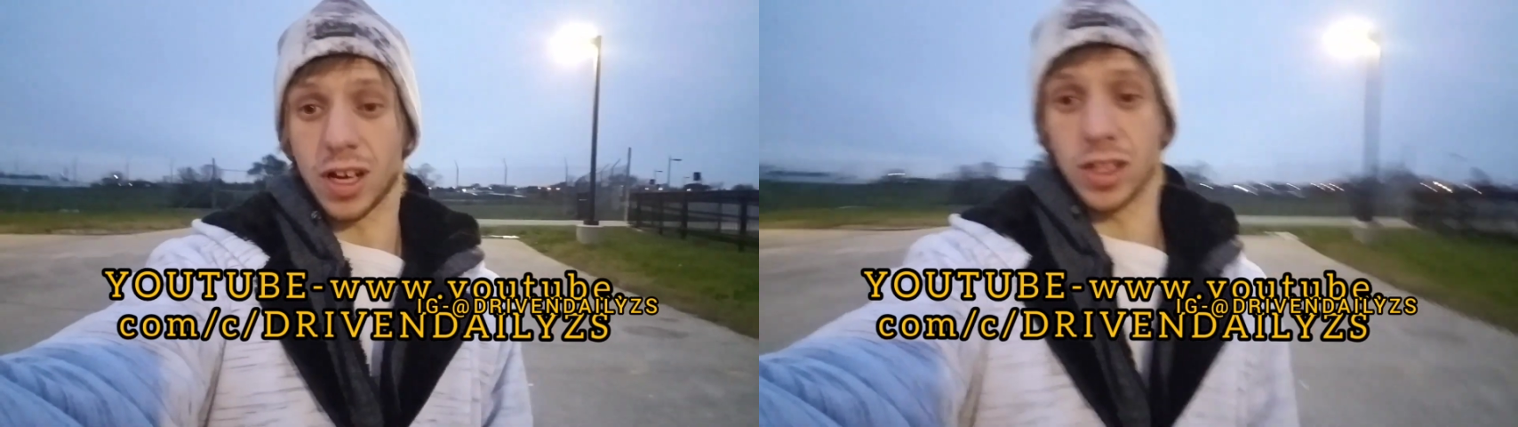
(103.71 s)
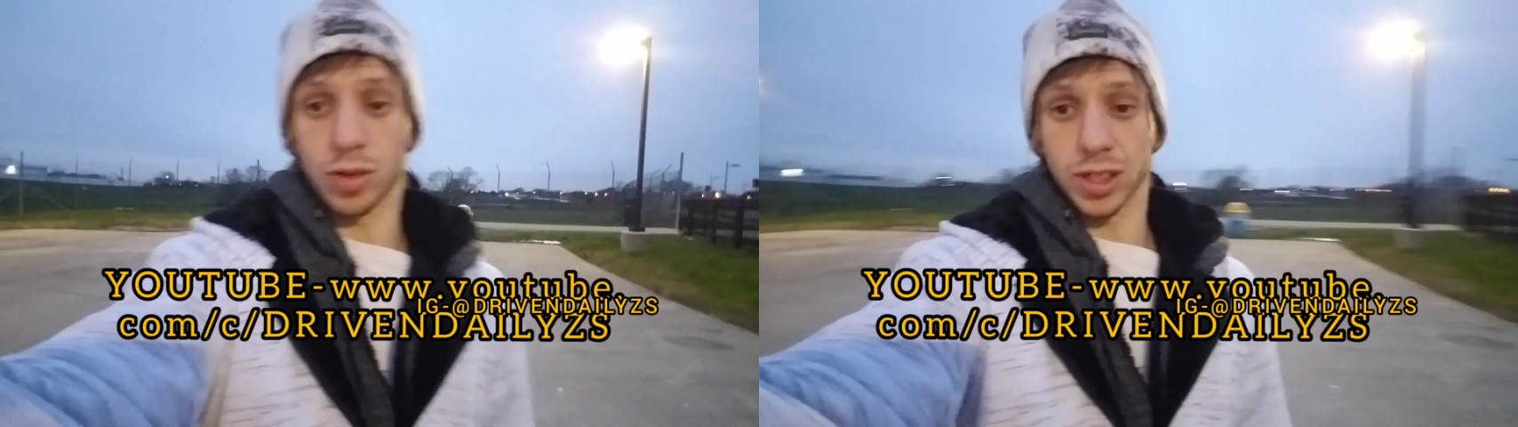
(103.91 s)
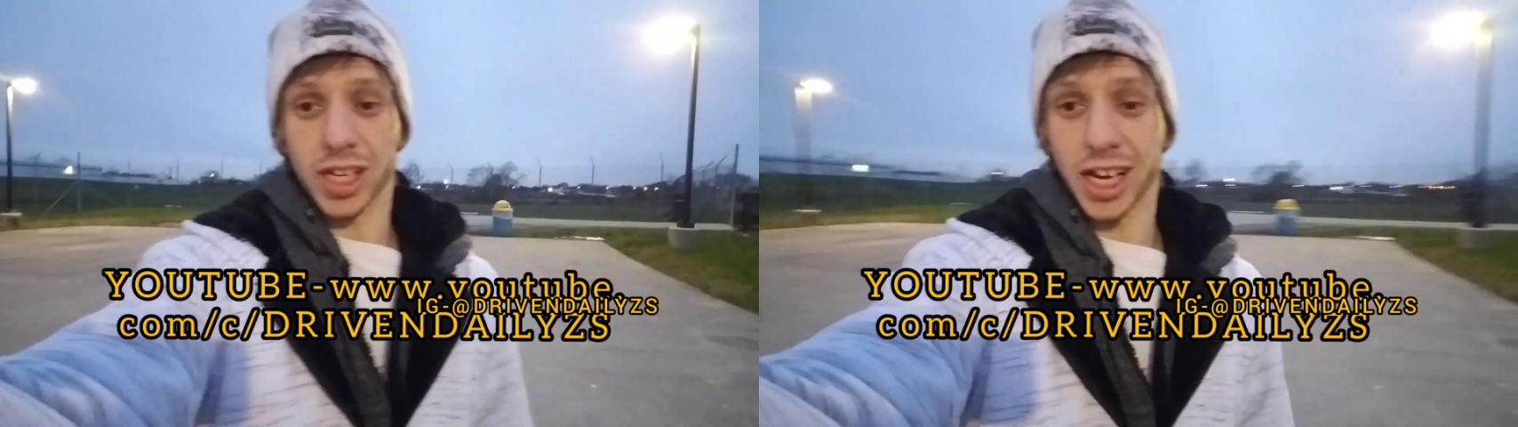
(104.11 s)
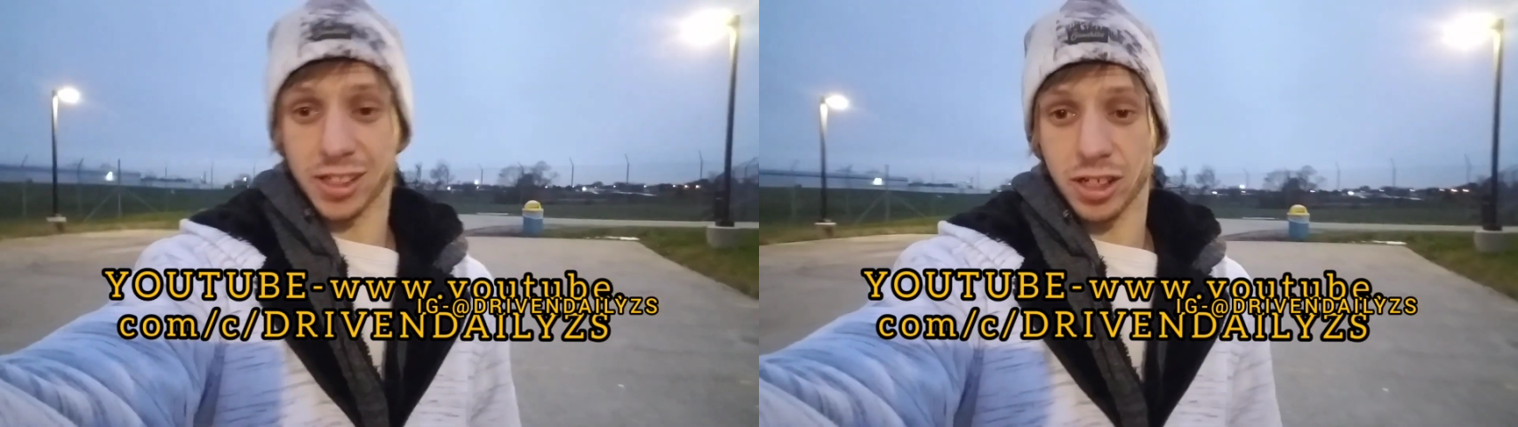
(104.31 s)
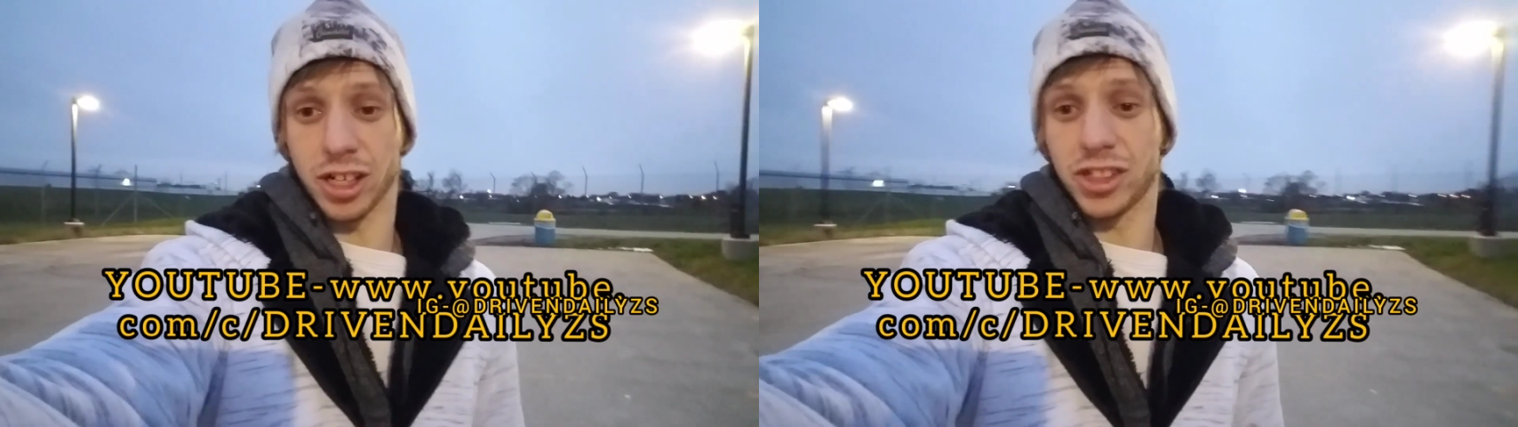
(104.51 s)
towards
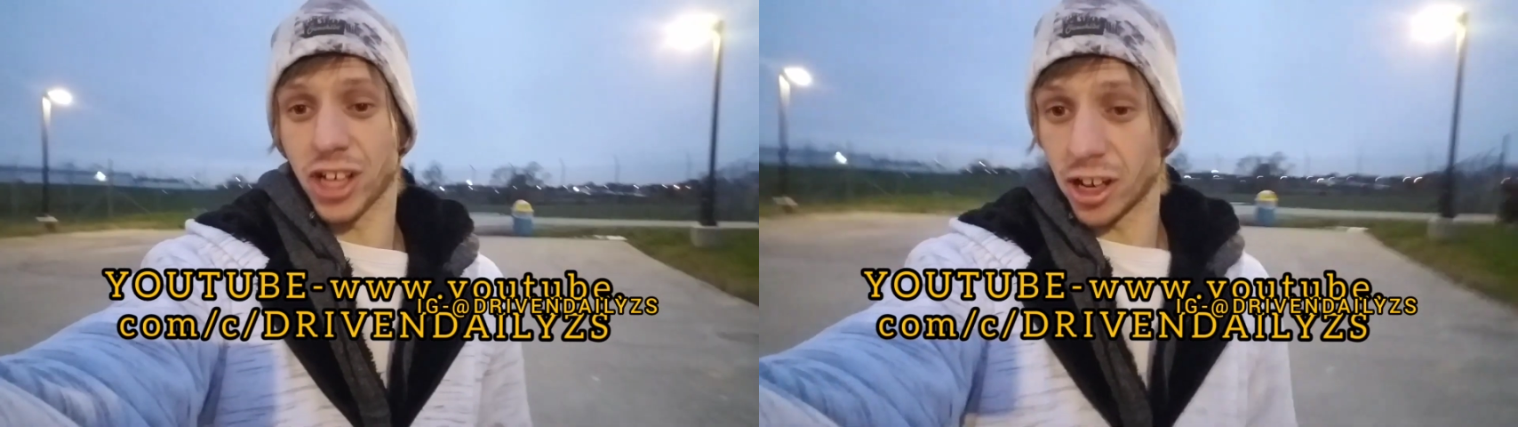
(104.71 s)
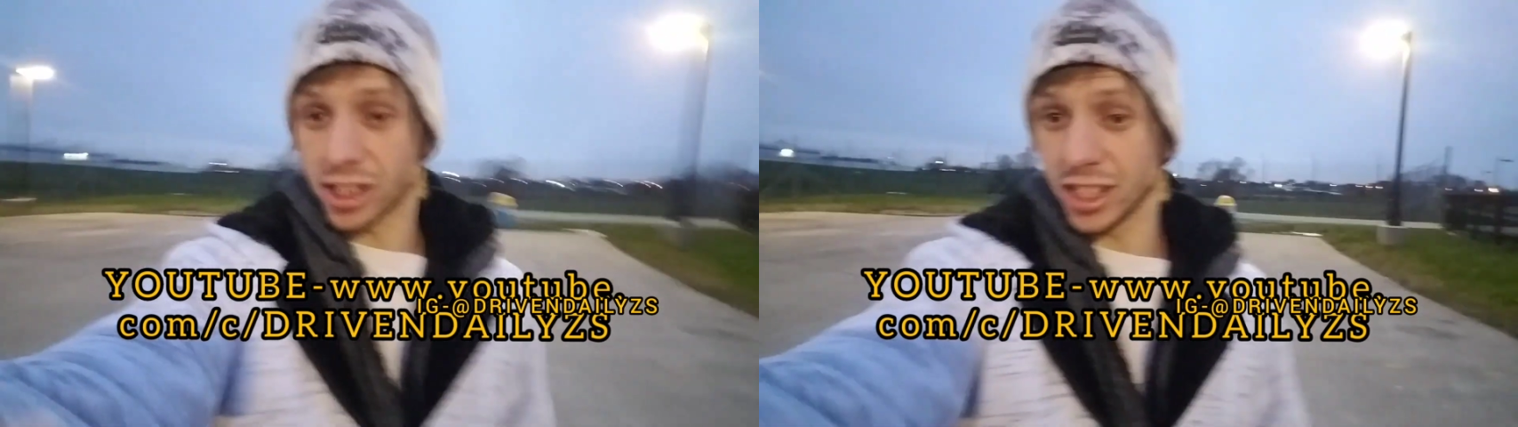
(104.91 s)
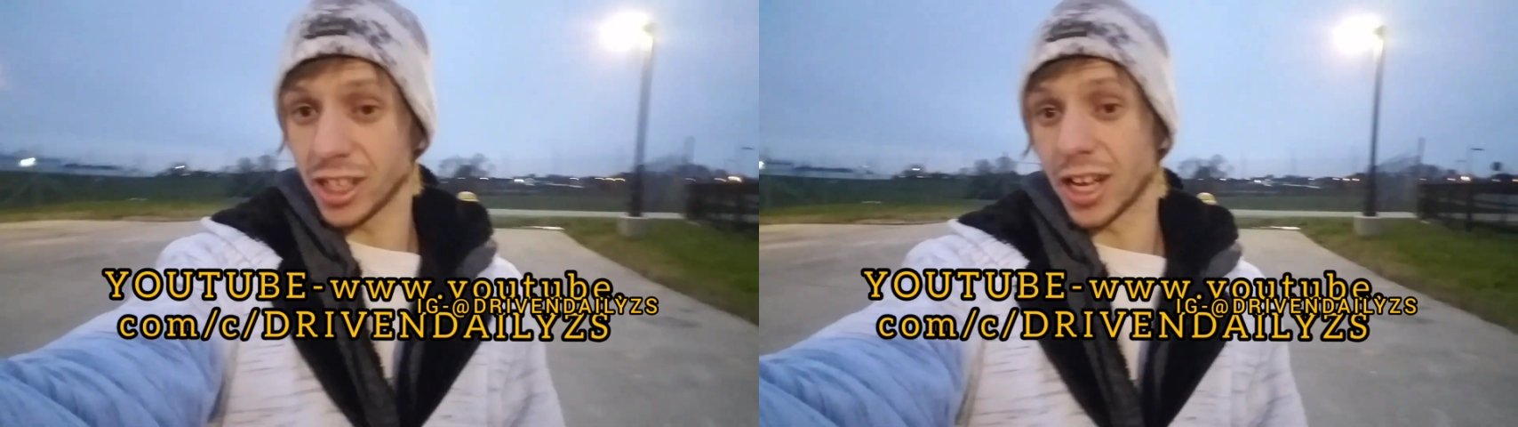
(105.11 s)
cancer and charity,